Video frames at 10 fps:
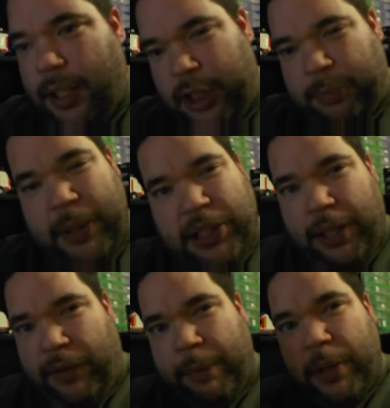Especially
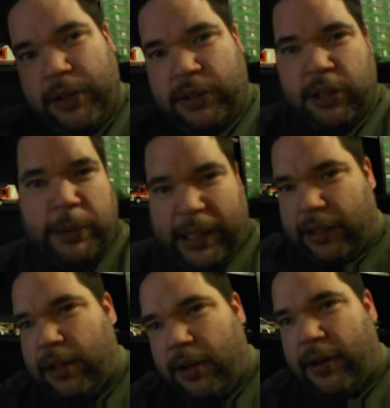if I'm not doing
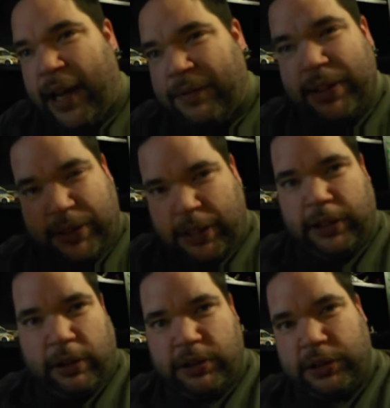a lot or haven't done
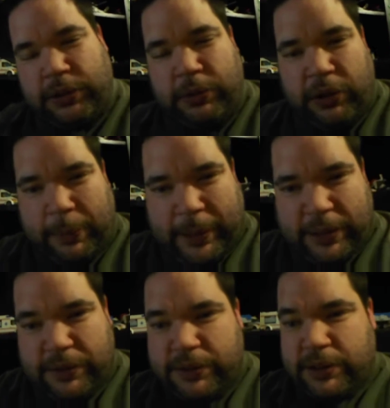a lot to talk
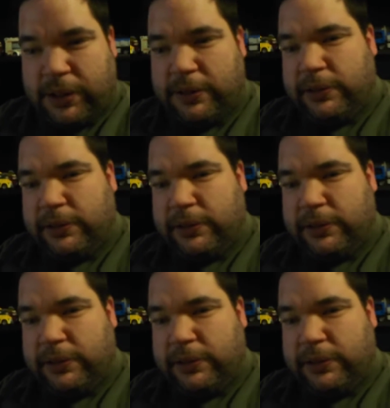about. So,